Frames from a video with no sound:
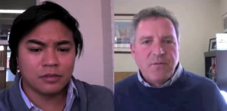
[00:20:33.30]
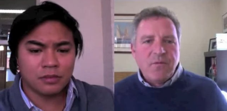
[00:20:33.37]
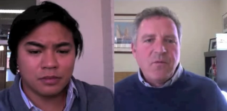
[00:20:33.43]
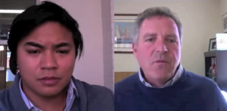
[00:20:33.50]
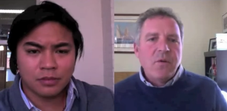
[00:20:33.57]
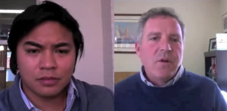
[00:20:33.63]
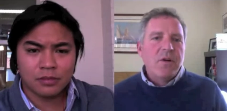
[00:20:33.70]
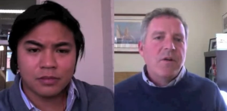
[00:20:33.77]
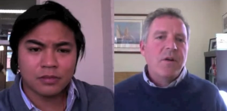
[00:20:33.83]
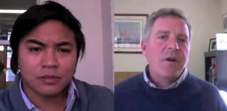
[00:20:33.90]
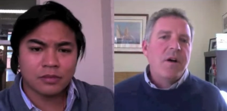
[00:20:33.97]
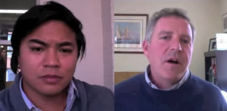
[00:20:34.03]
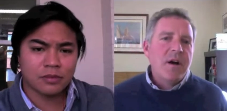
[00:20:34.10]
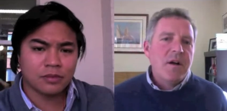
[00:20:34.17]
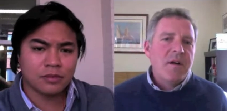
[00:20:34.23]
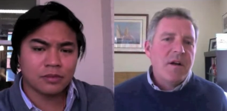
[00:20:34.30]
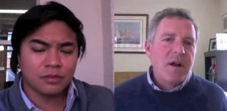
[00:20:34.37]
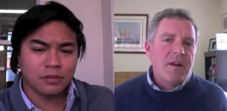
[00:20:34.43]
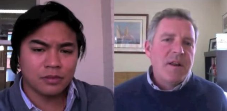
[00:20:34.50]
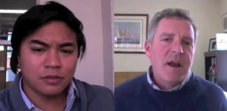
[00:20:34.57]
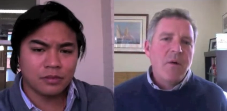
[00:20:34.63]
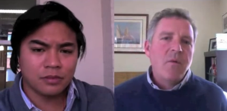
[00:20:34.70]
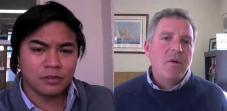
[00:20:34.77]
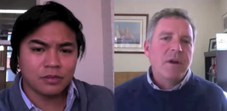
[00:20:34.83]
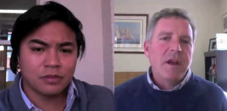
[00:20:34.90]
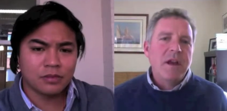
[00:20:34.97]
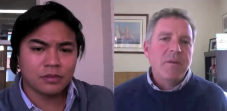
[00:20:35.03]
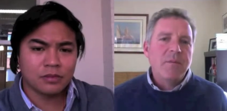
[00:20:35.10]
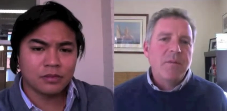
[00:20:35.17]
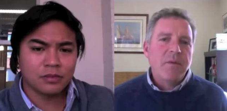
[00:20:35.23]
Speaker 1: for
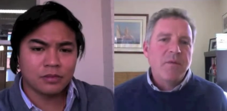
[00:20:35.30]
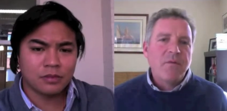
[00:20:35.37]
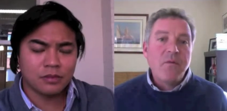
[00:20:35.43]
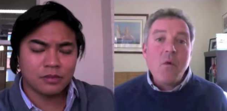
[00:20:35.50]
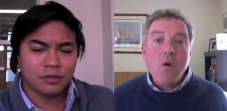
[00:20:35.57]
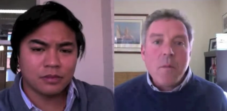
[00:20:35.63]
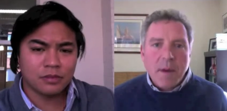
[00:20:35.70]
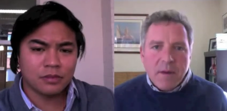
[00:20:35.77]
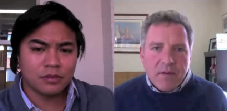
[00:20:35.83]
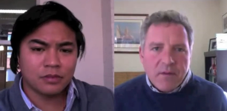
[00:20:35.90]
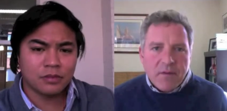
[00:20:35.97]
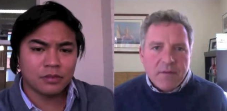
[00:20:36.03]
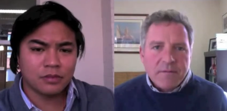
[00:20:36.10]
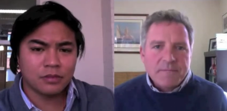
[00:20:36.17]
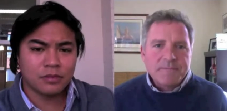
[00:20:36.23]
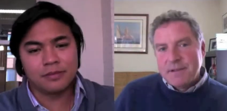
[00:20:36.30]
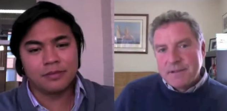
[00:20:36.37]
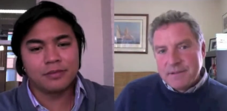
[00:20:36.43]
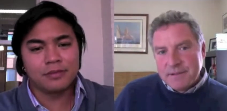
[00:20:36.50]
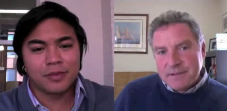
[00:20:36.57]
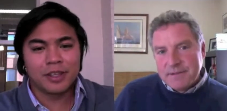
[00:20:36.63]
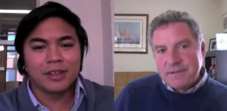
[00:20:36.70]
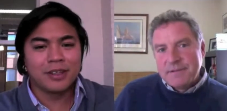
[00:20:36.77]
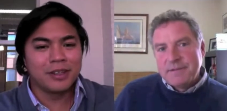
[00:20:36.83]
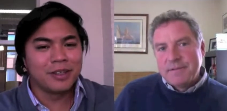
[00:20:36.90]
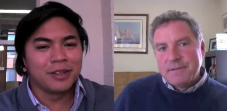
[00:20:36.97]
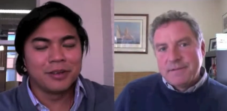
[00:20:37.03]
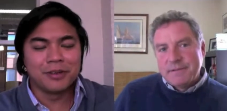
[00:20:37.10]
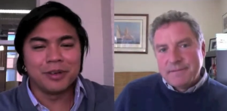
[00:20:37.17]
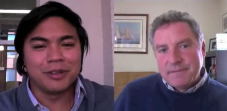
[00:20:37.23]
networking performance.
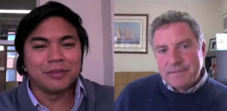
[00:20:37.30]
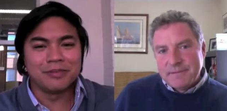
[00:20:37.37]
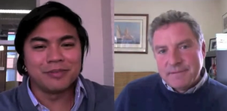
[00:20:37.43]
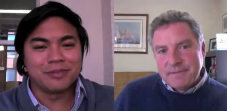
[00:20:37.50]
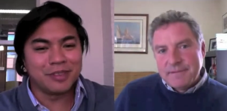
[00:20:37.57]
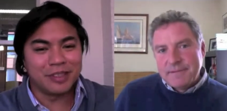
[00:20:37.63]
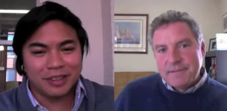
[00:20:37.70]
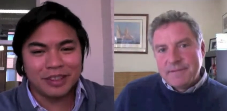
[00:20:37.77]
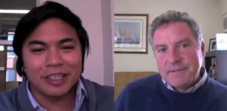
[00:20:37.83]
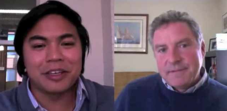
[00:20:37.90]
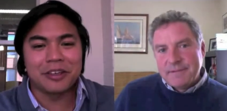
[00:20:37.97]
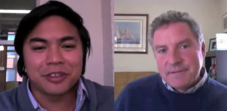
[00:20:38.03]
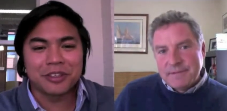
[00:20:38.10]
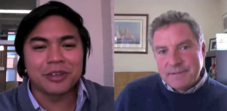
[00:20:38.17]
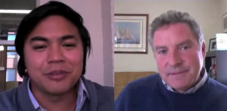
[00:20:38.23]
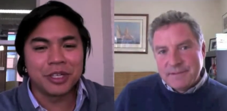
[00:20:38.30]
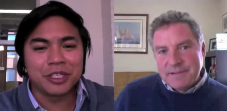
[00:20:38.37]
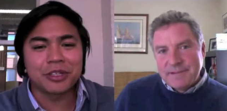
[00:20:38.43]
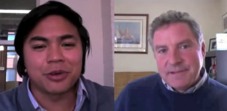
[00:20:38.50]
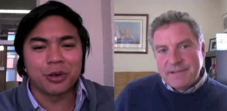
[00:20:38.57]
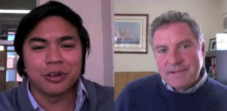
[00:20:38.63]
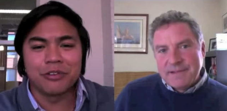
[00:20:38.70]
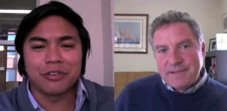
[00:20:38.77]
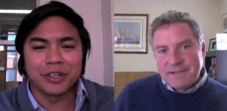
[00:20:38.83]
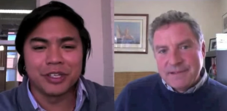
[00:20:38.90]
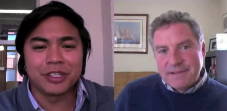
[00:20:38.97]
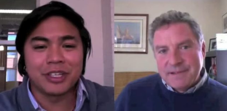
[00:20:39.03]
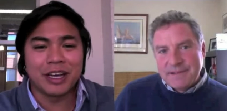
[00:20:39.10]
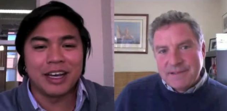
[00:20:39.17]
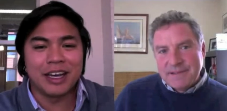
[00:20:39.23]
Speaker 2: Well, thank you so much, Gordon, for your
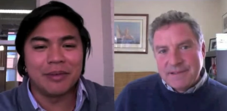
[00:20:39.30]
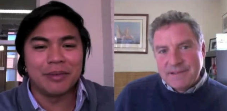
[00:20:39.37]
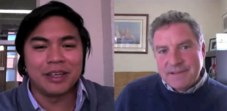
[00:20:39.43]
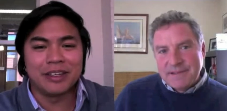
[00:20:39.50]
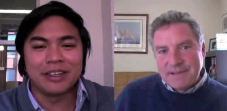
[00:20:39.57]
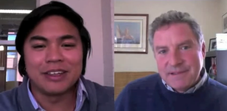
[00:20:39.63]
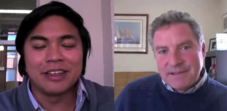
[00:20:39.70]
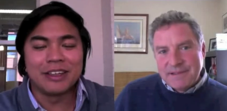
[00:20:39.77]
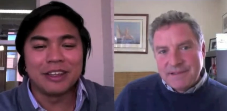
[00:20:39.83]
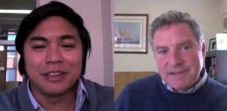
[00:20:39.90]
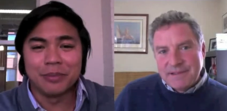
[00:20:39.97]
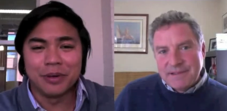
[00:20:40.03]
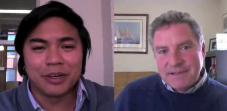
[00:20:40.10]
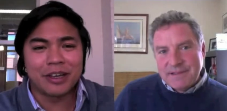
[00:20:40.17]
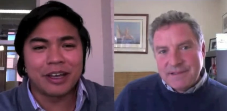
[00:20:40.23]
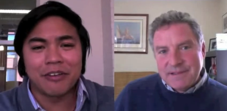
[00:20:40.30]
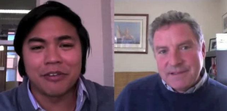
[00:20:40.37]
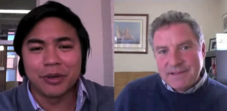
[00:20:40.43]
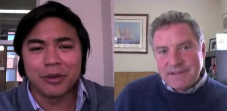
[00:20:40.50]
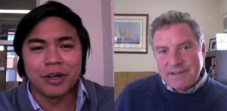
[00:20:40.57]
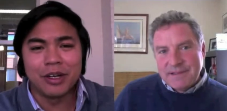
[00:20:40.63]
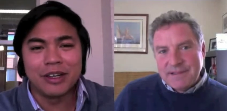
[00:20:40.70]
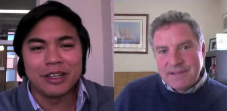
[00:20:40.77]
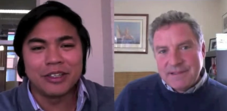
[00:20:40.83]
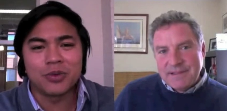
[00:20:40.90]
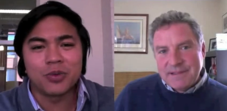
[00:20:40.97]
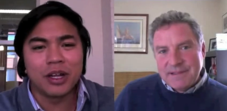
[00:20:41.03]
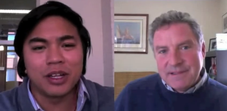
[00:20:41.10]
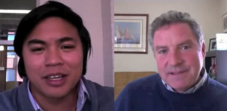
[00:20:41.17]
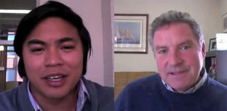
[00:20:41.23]
time. And the book, everyone, is
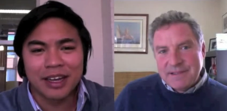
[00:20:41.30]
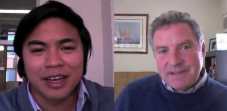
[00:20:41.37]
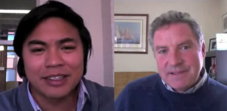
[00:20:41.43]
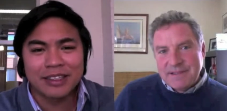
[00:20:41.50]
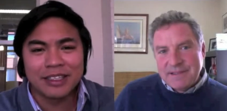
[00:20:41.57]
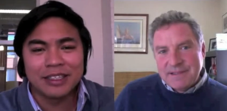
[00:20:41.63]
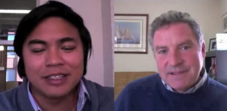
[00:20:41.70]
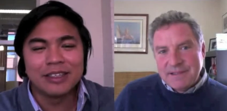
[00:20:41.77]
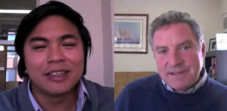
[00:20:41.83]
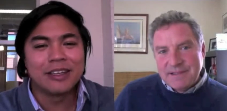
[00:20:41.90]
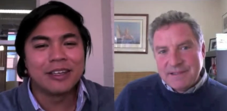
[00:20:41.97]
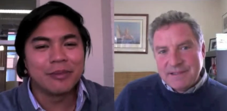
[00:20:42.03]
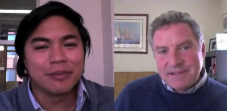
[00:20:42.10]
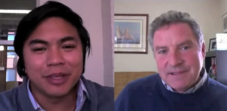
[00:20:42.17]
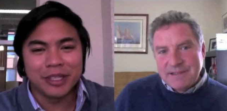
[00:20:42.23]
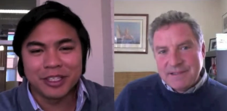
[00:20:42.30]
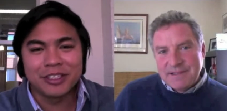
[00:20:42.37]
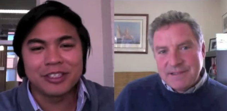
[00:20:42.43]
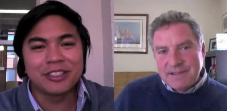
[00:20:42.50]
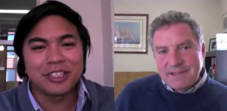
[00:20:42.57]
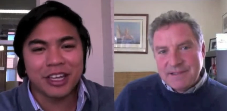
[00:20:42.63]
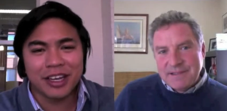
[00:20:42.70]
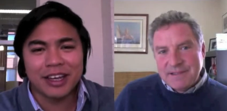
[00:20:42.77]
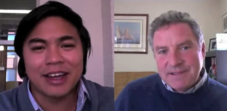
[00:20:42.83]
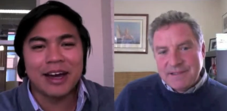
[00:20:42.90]
Well Connected. Please check it